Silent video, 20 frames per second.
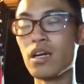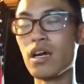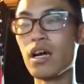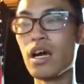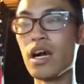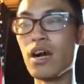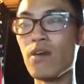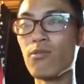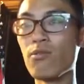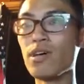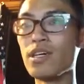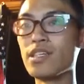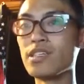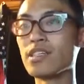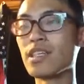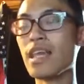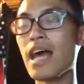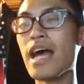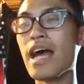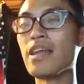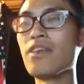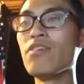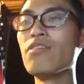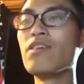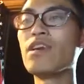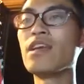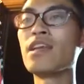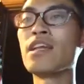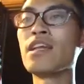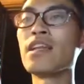was that you
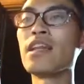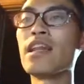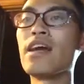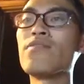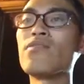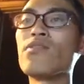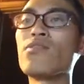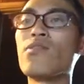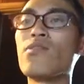needed level